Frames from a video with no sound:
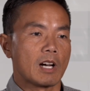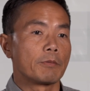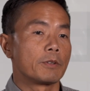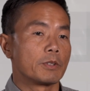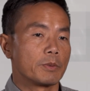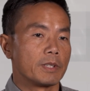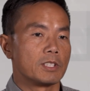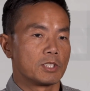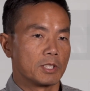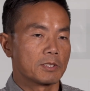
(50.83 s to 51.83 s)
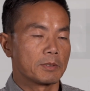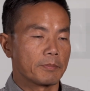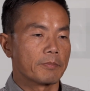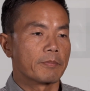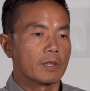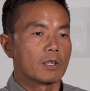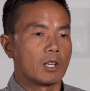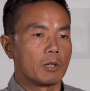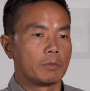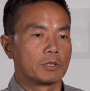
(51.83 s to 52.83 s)
offered with each system,
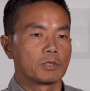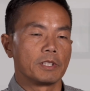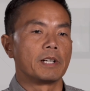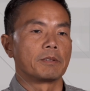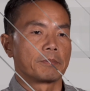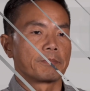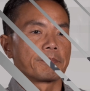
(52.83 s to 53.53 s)
Alma stood out.